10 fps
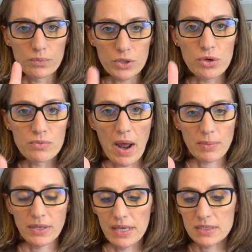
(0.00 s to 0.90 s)
two
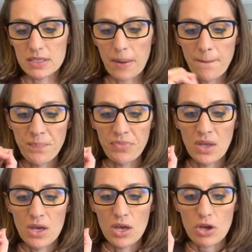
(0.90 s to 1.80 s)
back plans.
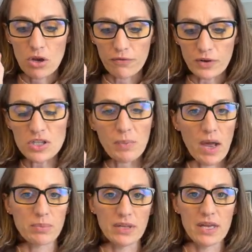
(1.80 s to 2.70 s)
Your first
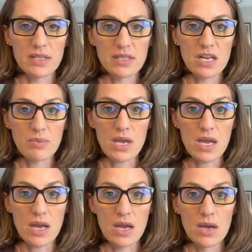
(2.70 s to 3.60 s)
back plan is going to
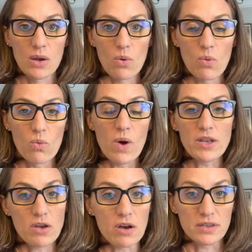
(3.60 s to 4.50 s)
be
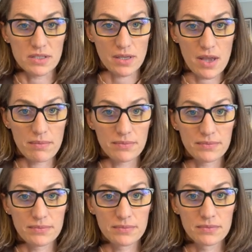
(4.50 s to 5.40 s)
when you go to sleep.
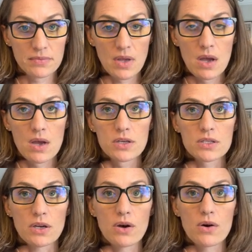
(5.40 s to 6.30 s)

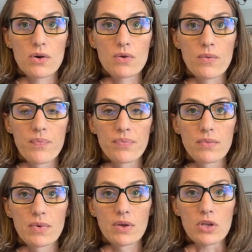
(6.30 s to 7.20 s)
So
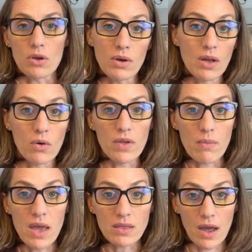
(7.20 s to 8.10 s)
you can only
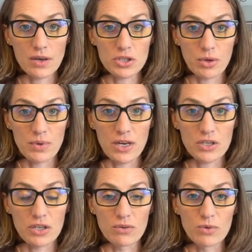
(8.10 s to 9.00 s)
make that
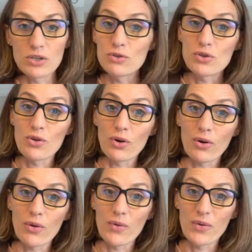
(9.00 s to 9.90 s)
determination when you do your